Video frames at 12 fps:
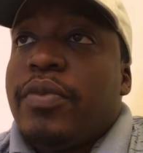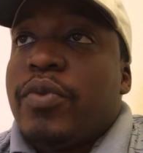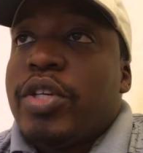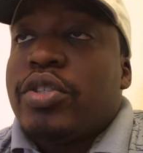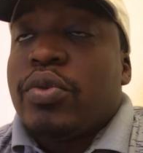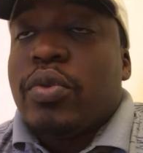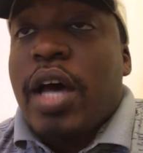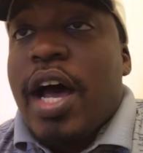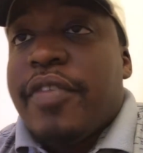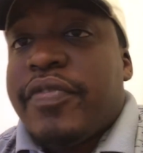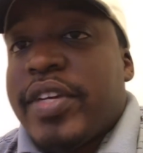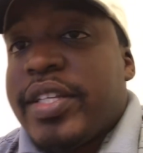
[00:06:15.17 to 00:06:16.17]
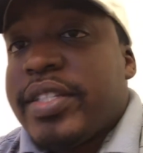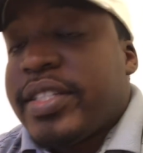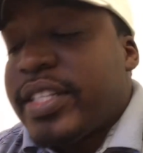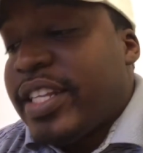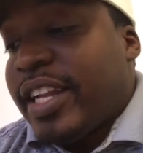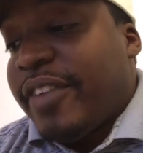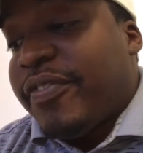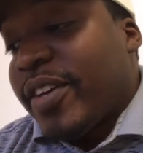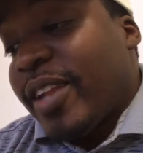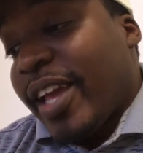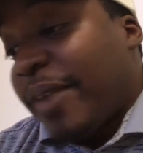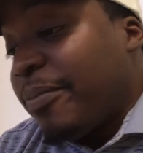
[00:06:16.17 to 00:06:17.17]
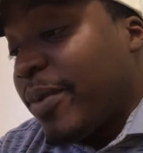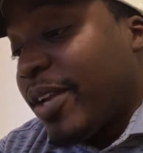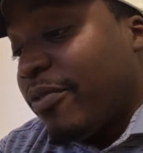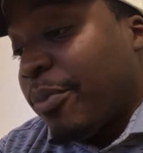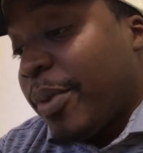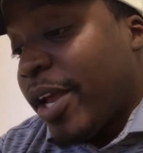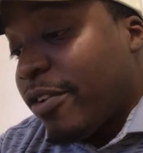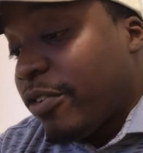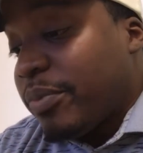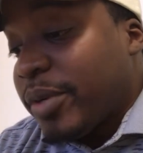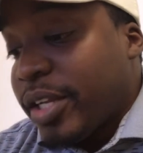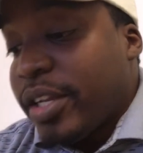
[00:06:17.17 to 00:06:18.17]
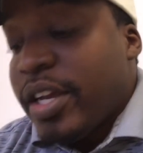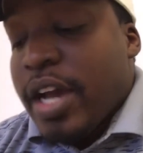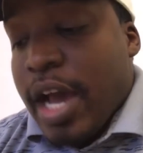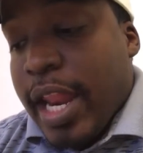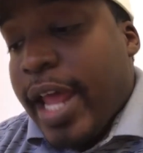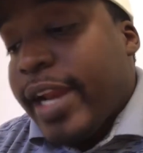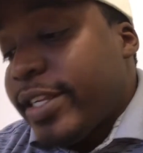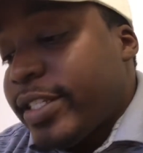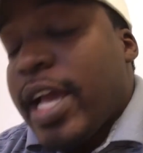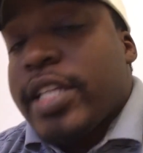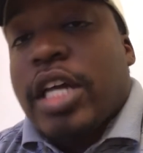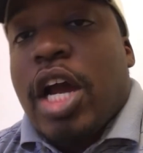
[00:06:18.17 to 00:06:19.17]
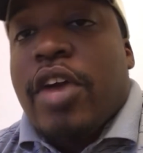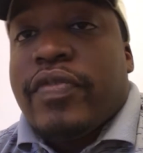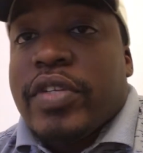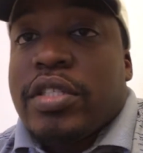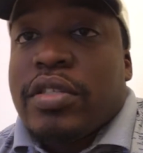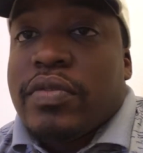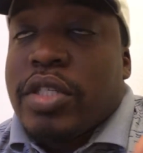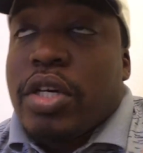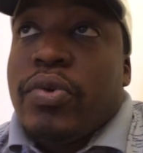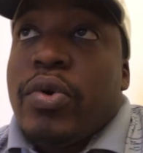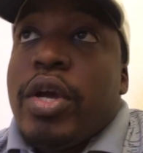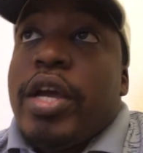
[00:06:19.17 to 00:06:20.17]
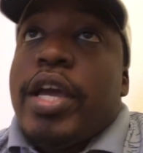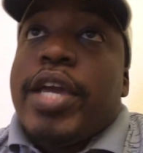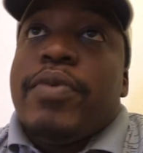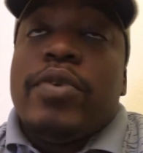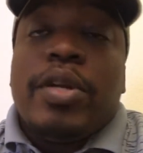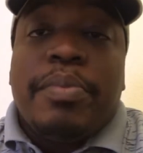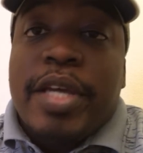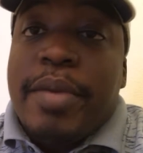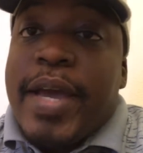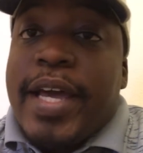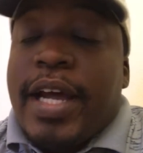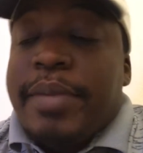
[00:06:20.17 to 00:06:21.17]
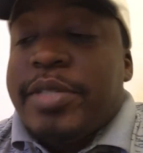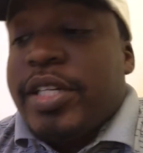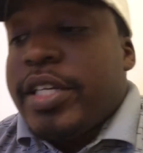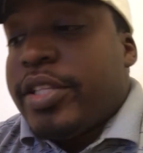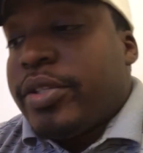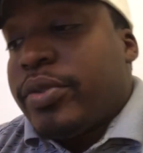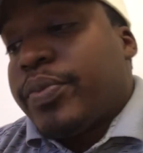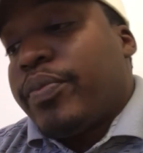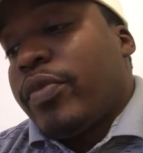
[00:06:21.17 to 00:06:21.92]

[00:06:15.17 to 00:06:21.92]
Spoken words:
retool the offense. And I feel like I'm getting repetitive, but a lot of these guys are offensive, so he wouldn't be a bad option either.